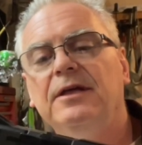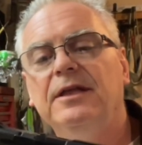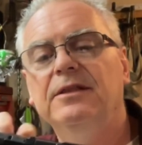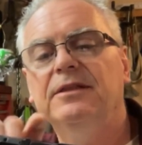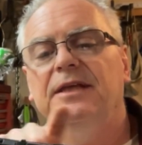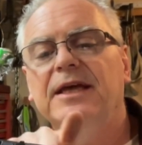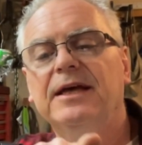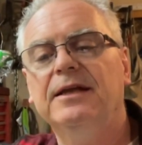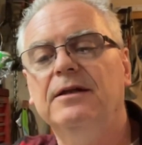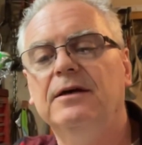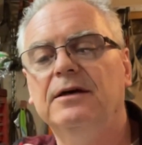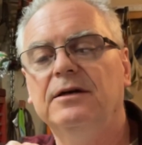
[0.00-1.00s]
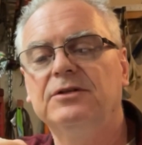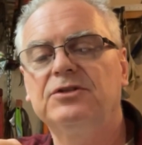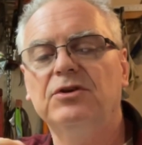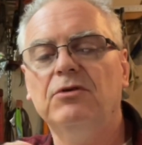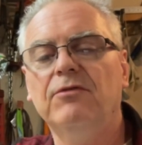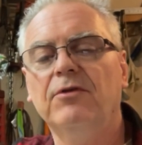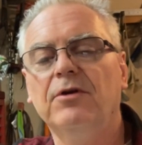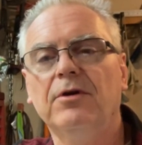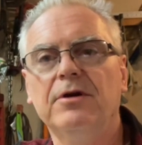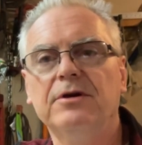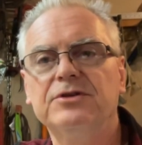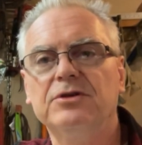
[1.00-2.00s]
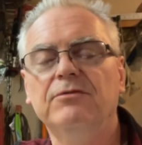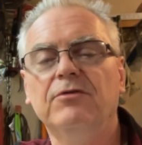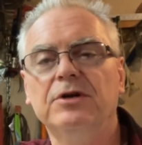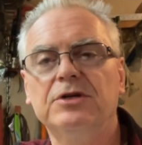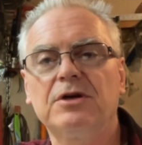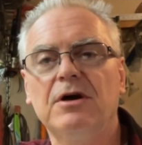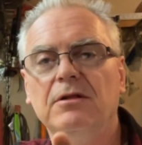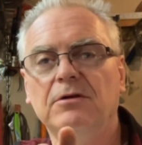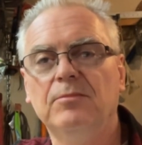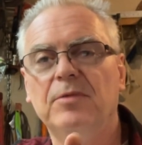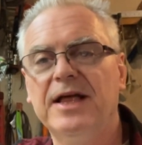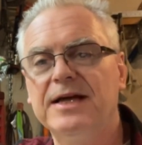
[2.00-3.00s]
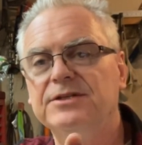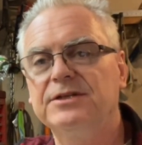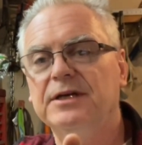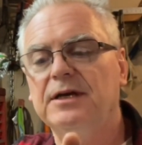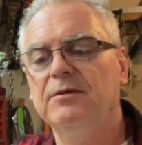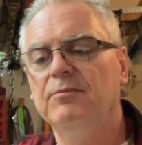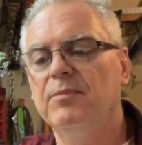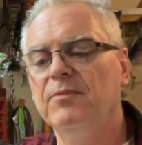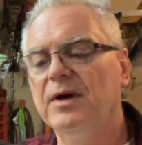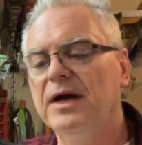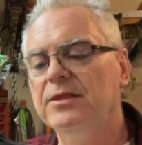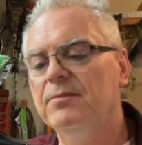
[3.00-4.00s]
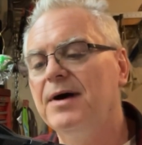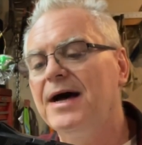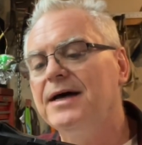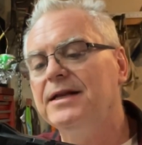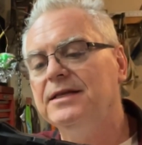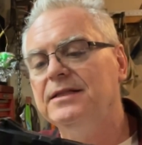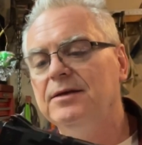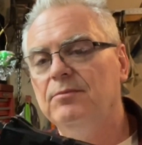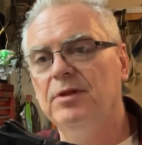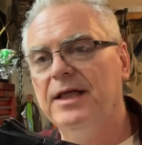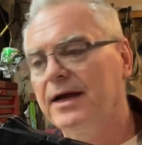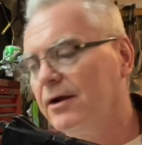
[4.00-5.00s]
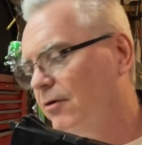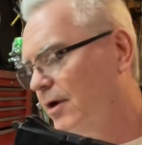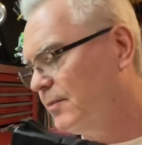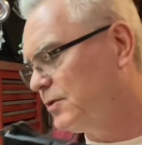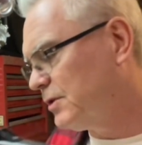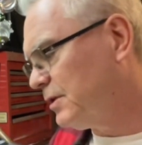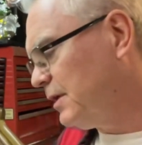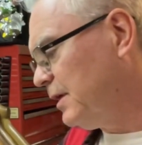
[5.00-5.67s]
and then they had silverish color plastic on the body, and then black grips.